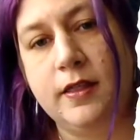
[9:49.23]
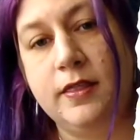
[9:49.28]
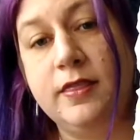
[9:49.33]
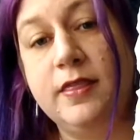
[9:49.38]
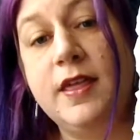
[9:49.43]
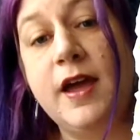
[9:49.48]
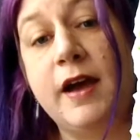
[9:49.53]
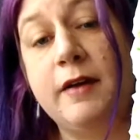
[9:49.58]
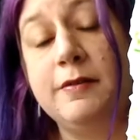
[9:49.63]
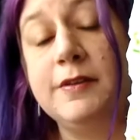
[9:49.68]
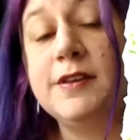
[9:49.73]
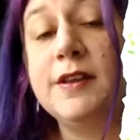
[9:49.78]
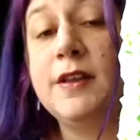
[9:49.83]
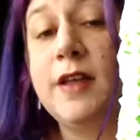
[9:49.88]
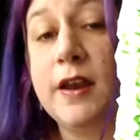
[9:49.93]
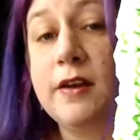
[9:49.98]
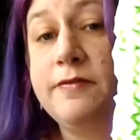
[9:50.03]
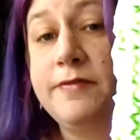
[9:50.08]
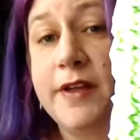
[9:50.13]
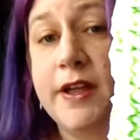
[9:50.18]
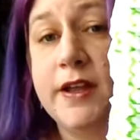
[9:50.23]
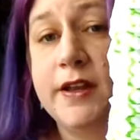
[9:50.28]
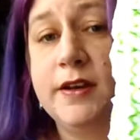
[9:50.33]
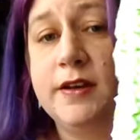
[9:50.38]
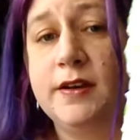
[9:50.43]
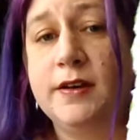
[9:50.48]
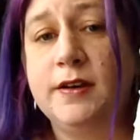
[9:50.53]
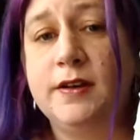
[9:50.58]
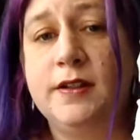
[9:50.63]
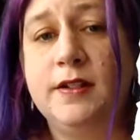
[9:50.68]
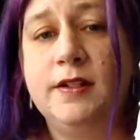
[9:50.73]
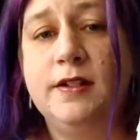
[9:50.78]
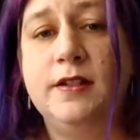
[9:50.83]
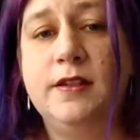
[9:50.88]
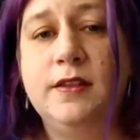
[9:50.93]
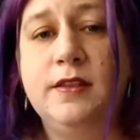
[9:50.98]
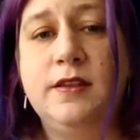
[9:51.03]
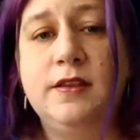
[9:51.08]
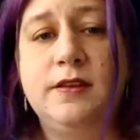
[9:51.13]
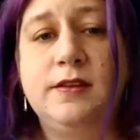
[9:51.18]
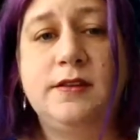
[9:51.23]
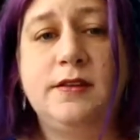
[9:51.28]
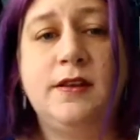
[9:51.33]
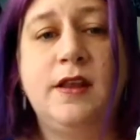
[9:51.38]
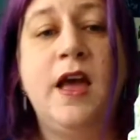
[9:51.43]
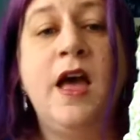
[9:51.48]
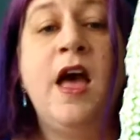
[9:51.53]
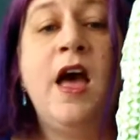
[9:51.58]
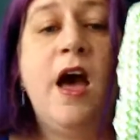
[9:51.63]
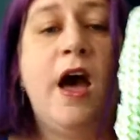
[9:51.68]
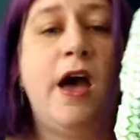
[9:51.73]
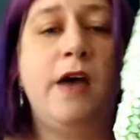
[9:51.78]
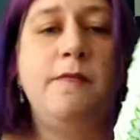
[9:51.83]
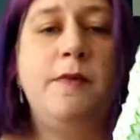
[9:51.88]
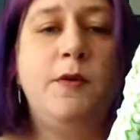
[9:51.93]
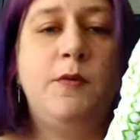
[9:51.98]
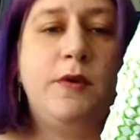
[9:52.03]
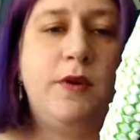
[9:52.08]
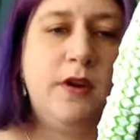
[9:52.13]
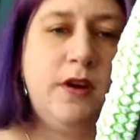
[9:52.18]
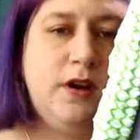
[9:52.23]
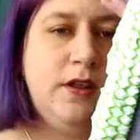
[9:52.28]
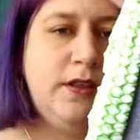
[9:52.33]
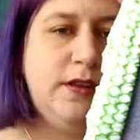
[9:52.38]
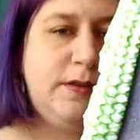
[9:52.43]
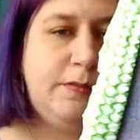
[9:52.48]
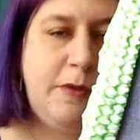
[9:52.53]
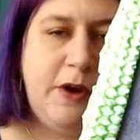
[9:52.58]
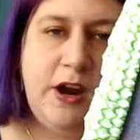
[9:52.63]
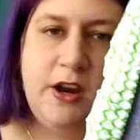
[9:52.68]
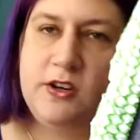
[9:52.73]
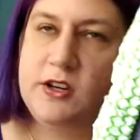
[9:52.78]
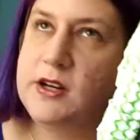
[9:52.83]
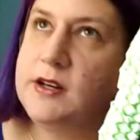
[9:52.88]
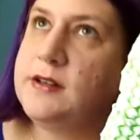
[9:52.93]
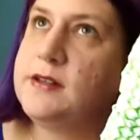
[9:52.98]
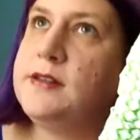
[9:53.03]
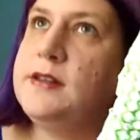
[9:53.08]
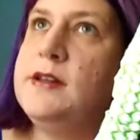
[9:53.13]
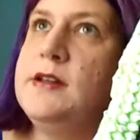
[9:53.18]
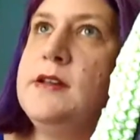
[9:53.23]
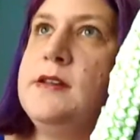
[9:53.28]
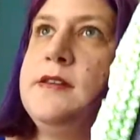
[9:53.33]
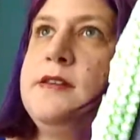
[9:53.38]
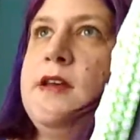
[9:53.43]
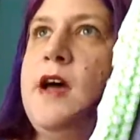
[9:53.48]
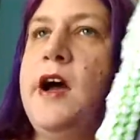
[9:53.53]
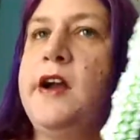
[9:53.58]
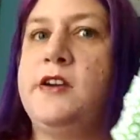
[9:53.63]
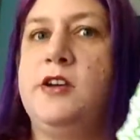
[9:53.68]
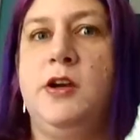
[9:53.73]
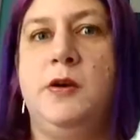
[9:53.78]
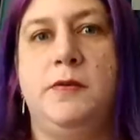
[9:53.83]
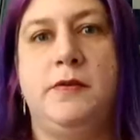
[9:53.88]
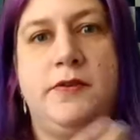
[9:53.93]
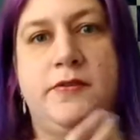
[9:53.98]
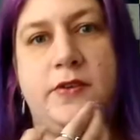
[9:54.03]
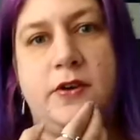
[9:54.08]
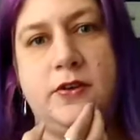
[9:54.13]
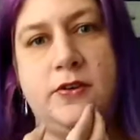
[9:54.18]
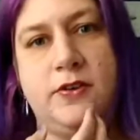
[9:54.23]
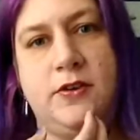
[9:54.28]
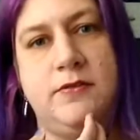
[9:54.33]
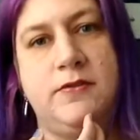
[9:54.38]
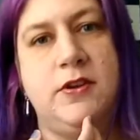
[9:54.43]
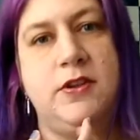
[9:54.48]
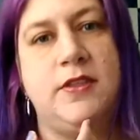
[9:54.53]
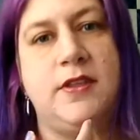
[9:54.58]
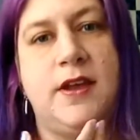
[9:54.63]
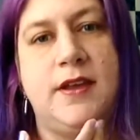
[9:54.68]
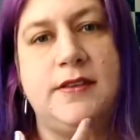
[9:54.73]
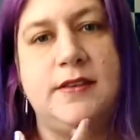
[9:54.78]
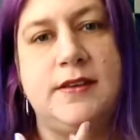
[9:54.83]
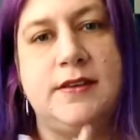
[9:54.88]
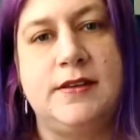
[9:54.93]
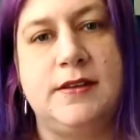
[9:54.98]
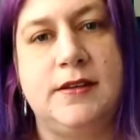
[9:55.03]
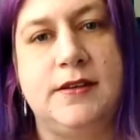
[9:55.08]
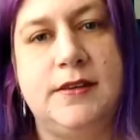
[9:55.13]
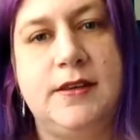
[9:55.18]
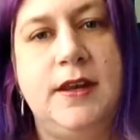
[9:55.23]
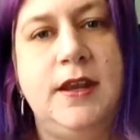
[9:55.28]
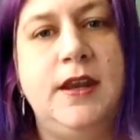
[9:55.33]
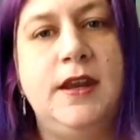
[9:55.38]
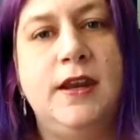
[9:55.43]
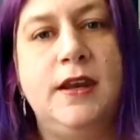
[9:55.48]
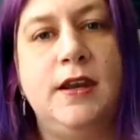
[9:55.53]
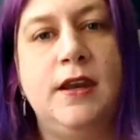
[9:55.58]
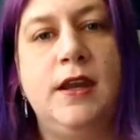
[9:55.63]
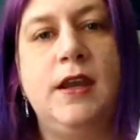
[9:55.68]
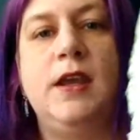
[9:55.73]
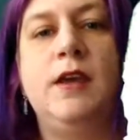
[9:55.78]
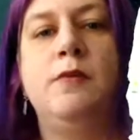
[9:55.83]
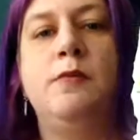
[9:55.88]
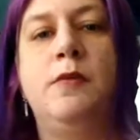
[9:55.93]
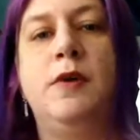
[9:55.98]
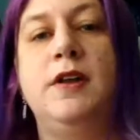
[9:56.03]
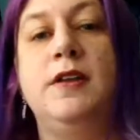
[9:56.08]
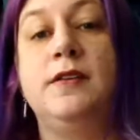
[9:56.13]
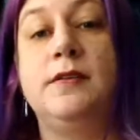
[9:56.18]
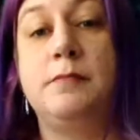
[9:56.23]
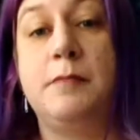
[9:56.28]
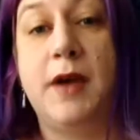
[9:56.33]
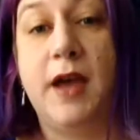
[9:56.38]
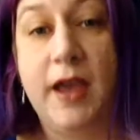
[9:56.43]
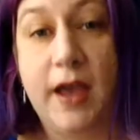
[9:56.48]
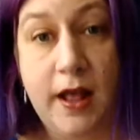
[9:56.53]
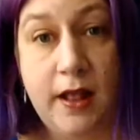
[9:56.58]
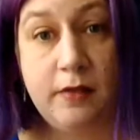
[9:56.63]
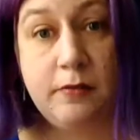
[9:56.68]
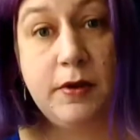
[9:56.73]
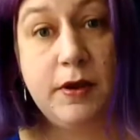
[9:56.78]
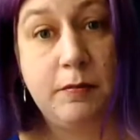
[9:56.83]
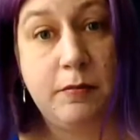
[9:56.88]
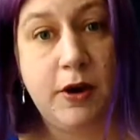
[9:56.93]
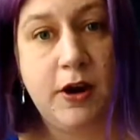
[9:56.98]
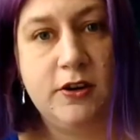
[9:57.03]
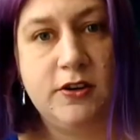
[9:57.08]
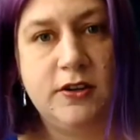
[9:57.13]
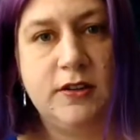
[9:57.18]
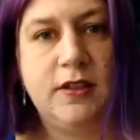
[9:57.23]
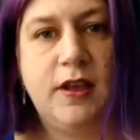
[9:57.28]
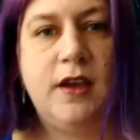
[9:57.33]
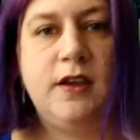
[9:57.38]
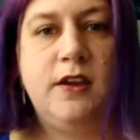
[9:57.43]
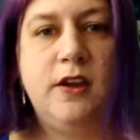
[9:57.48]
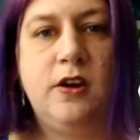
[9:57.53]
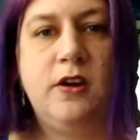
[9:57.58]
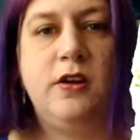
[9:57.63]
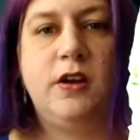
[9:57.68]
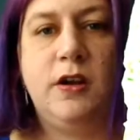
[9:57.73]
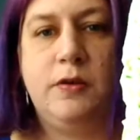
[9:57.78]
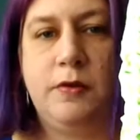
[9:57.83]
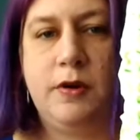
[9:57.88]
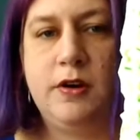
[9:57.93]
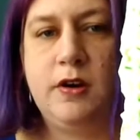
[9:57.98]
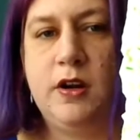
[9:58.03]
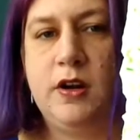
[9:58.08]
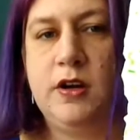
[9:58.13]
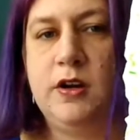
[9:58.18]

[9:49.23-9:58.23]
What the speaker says: That was a lot of fun. I've been working on this project since October 1st of 2016. It was my Halloween project that year, and I worked on